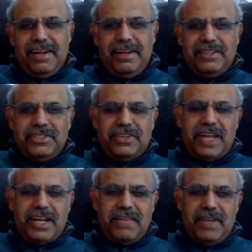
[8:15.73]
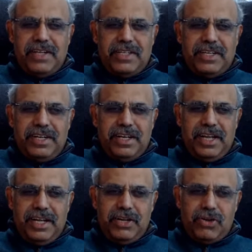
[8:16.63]
it's a rare event
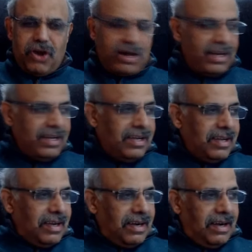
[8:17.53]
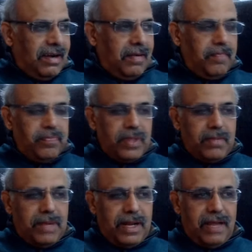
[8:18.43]
in New York.
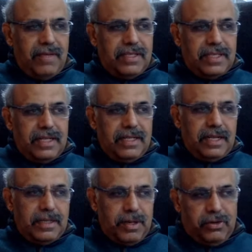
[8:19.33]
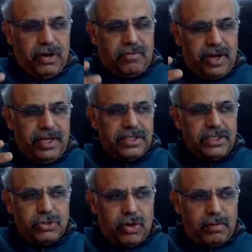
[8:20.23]
But having said that, I mean, you have rains and
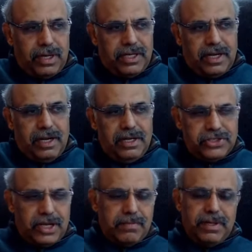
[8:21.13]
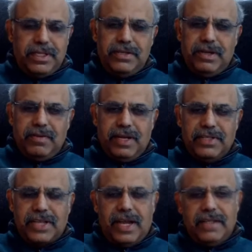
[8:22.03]
so on, but it clears up and then you have clear
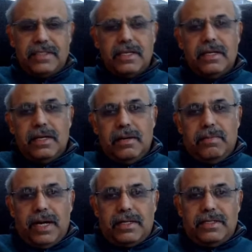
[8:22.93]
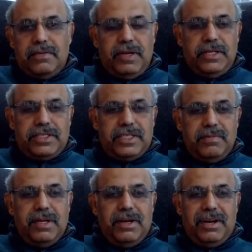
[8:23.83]
skies. But very
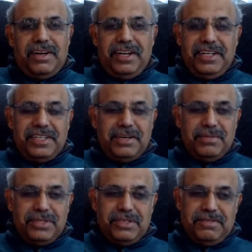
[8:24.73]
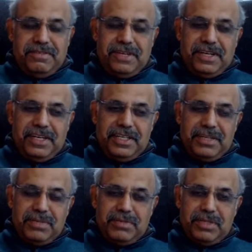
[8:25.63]
similar in terms of
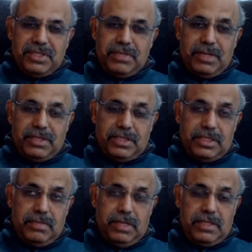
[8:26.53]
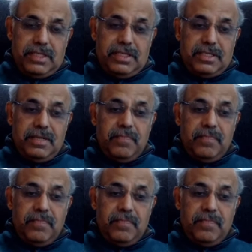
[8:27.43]
the stimulus. The stimulus is,